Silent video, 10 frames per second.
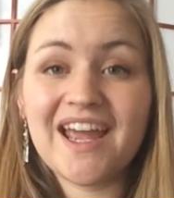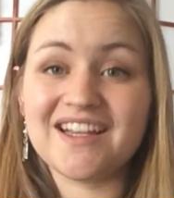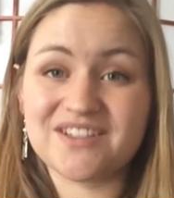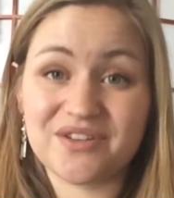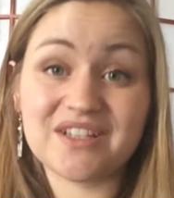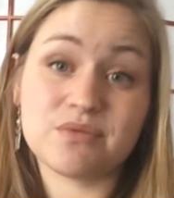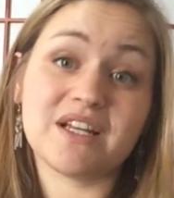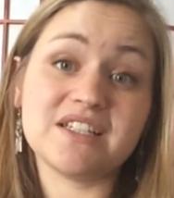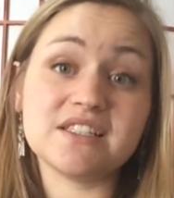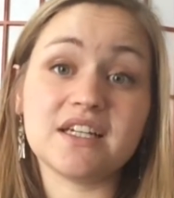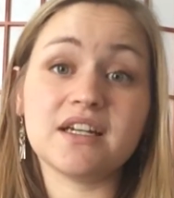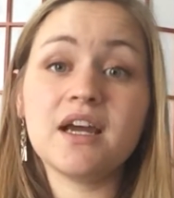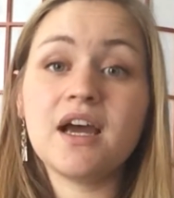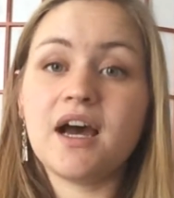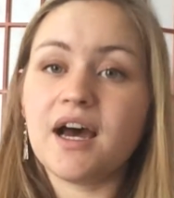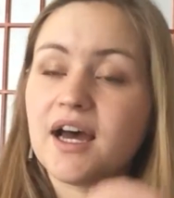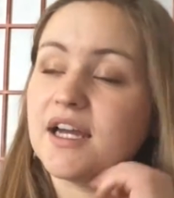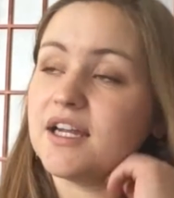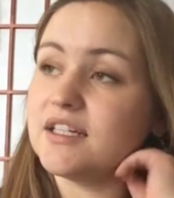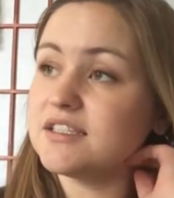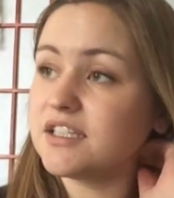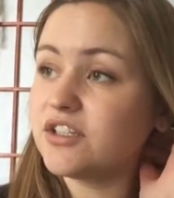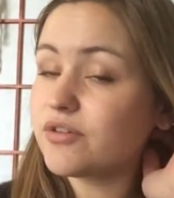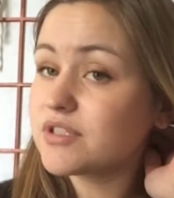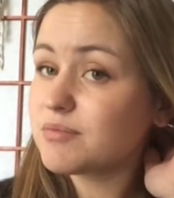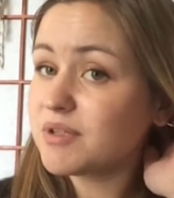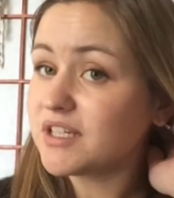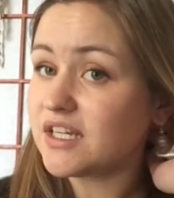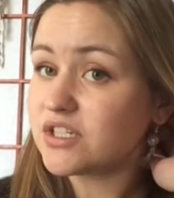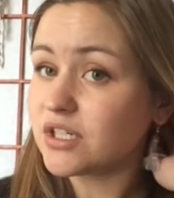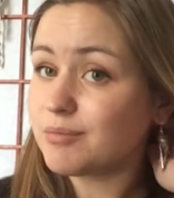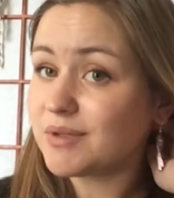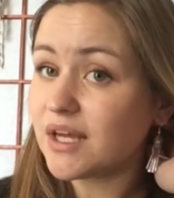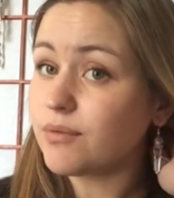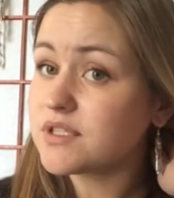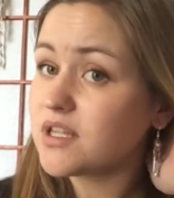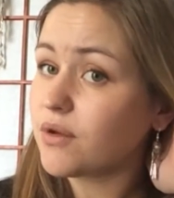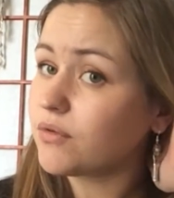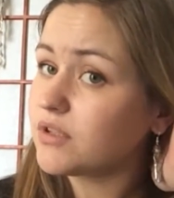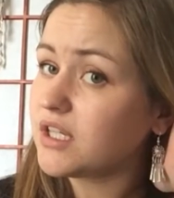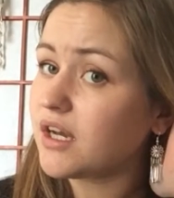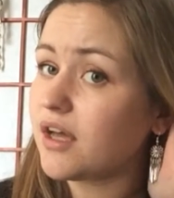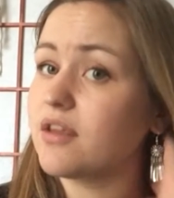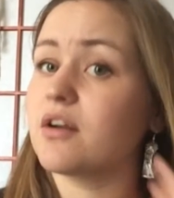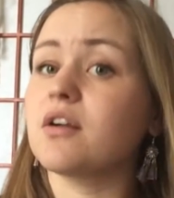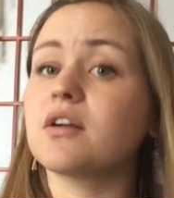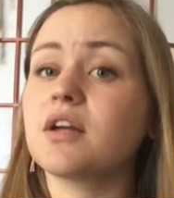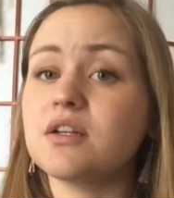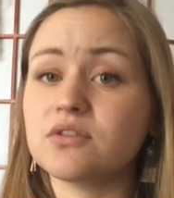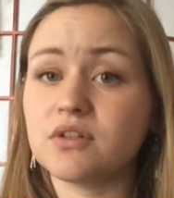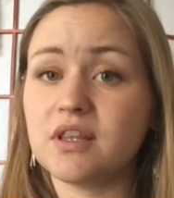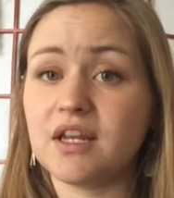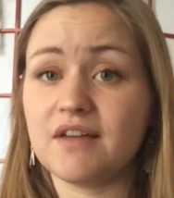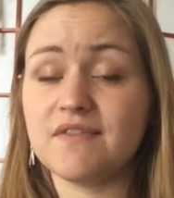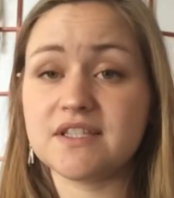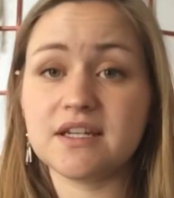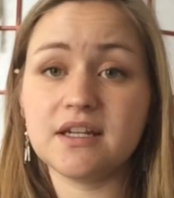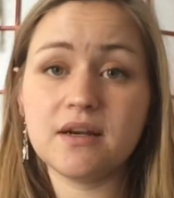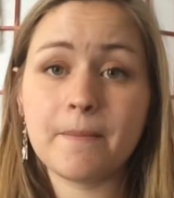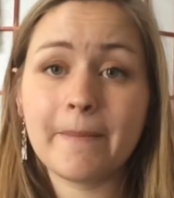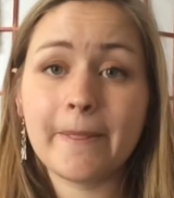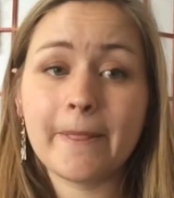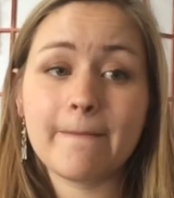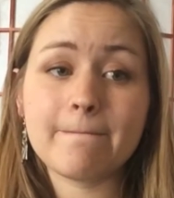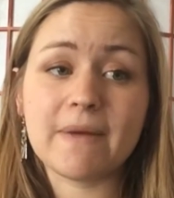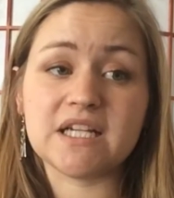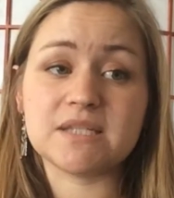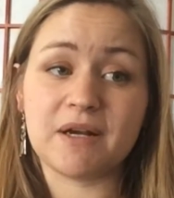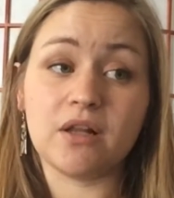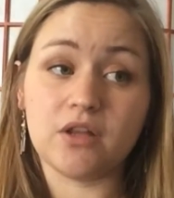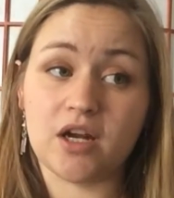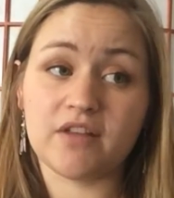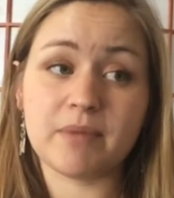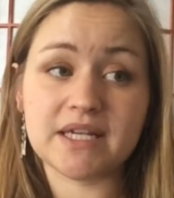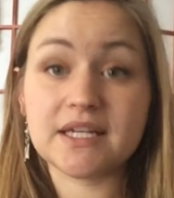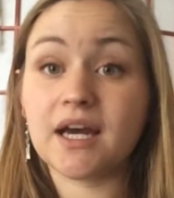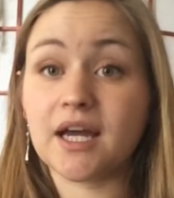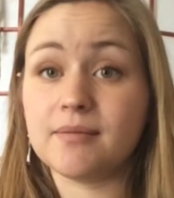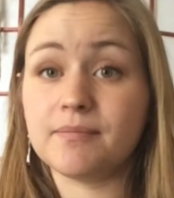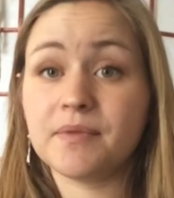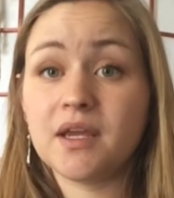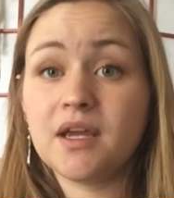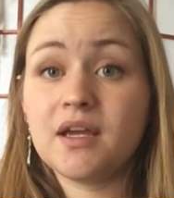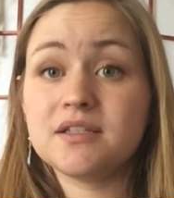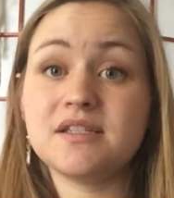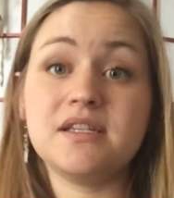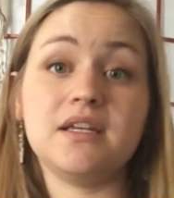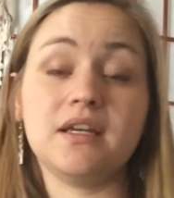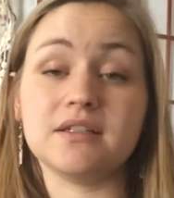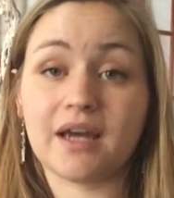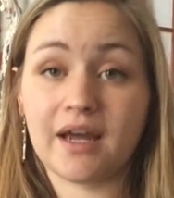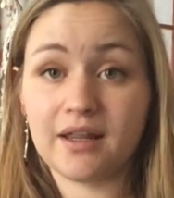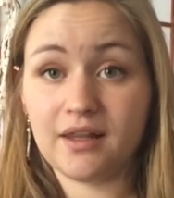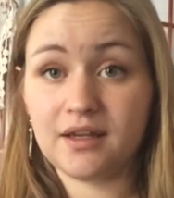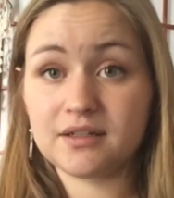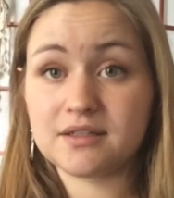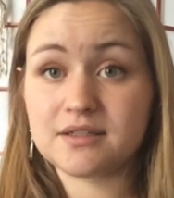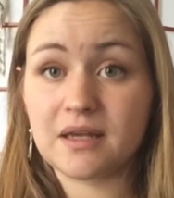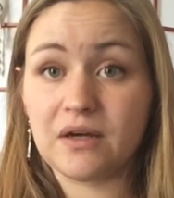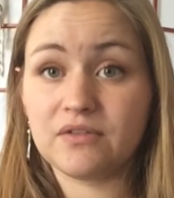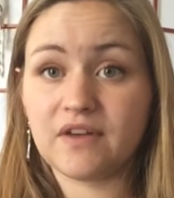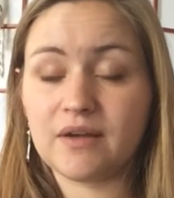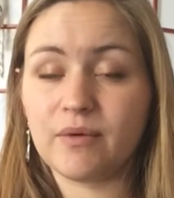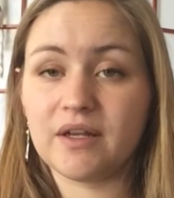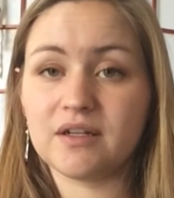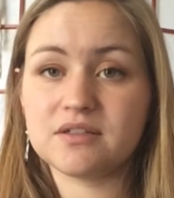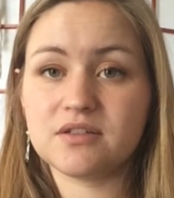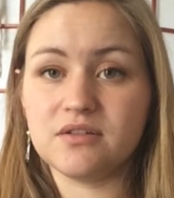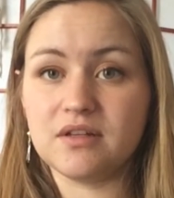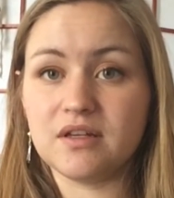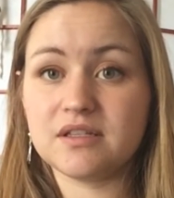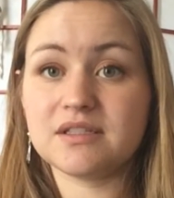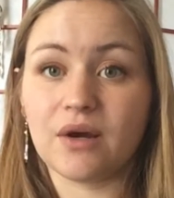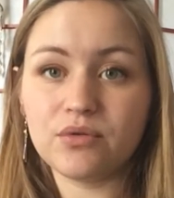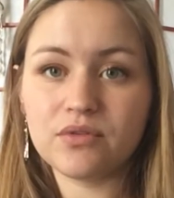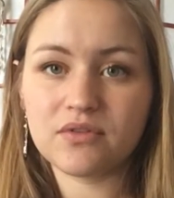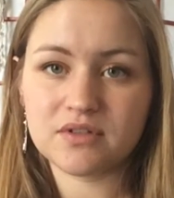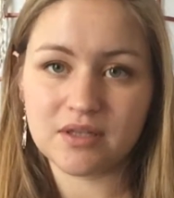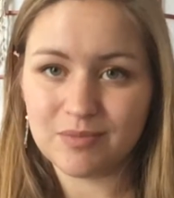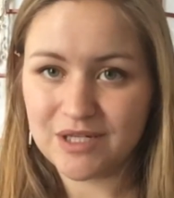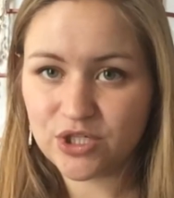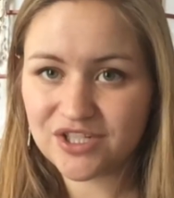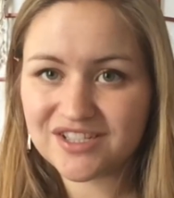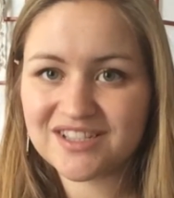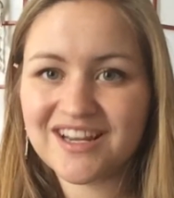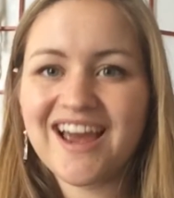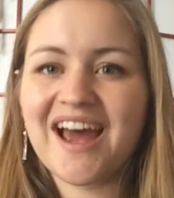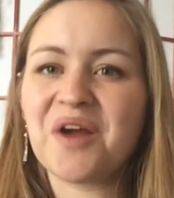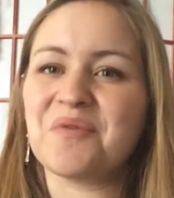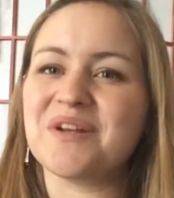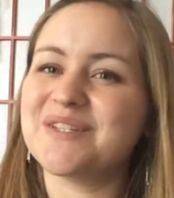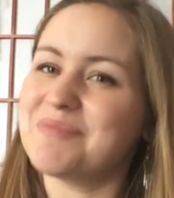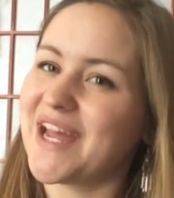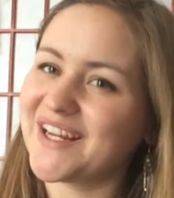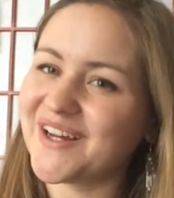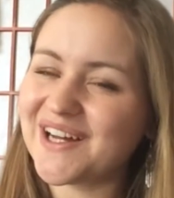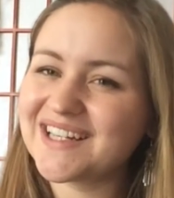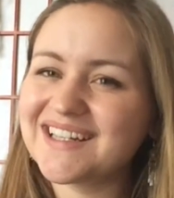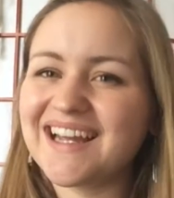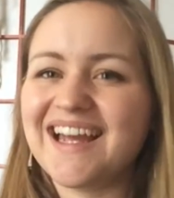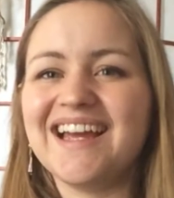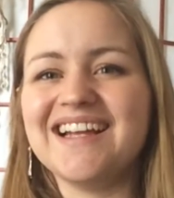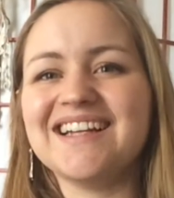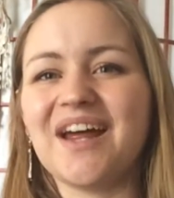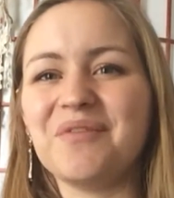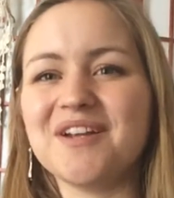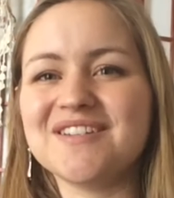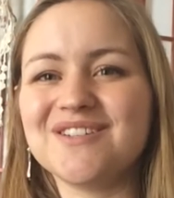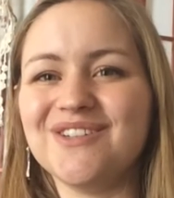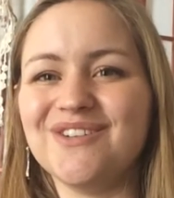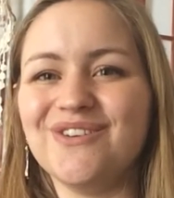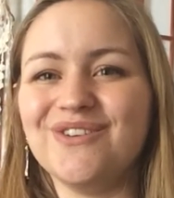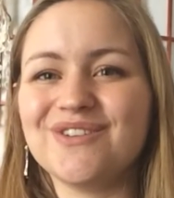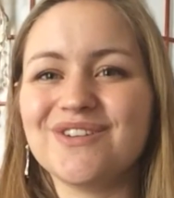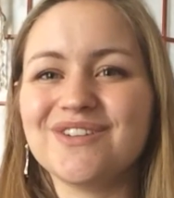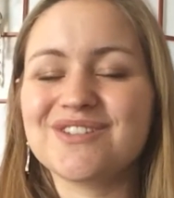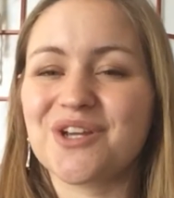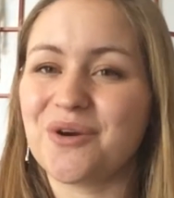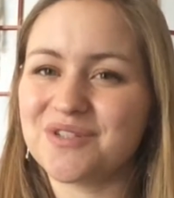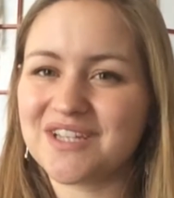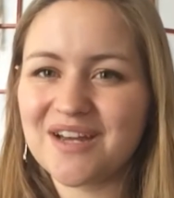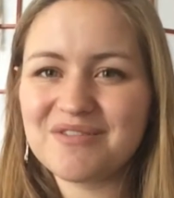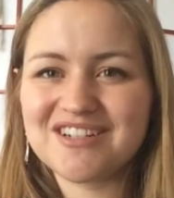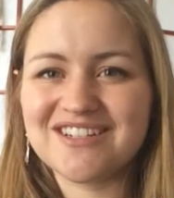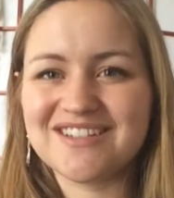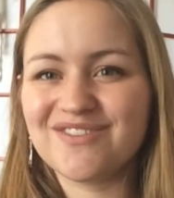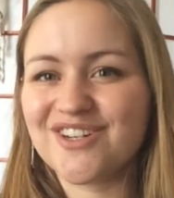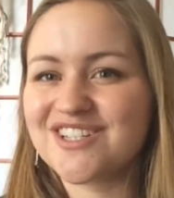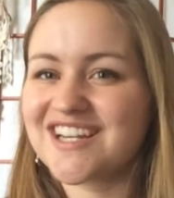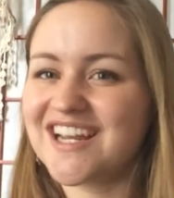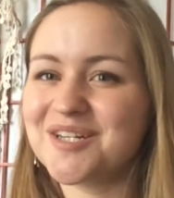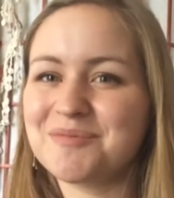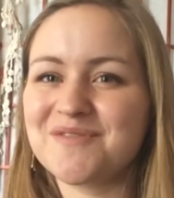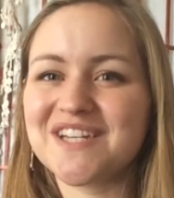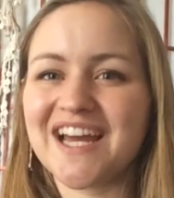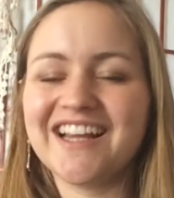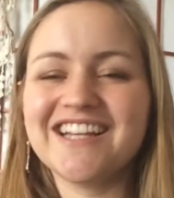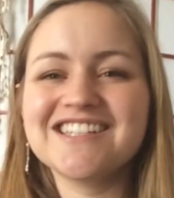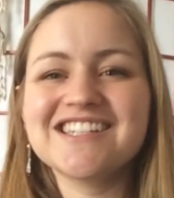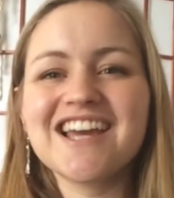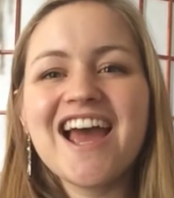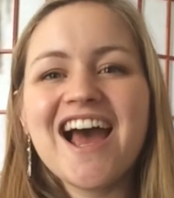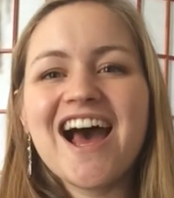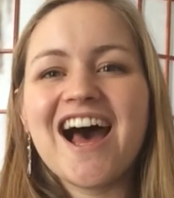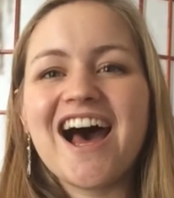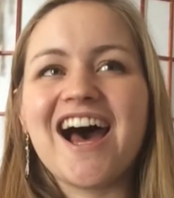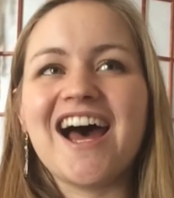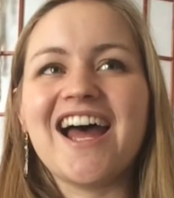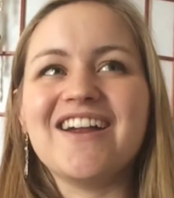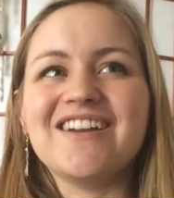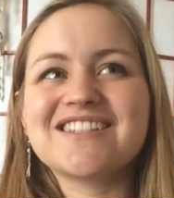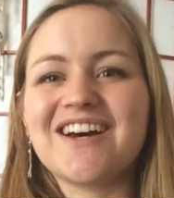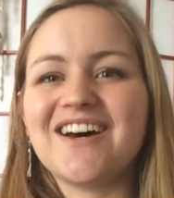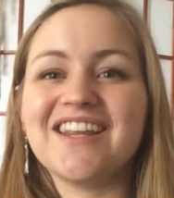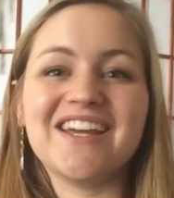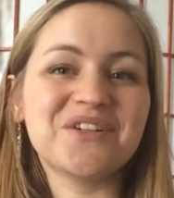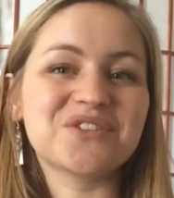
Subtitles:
and so that's what I did. I did go to Malaysia, but that was the only other country that I visited. I spent a lot of my time seeing Thailand itself. I went to the south, to the beaches. I went to Bangkok, and I went to Sukhothai, which is the first kingdom of Thailand. I saw the hill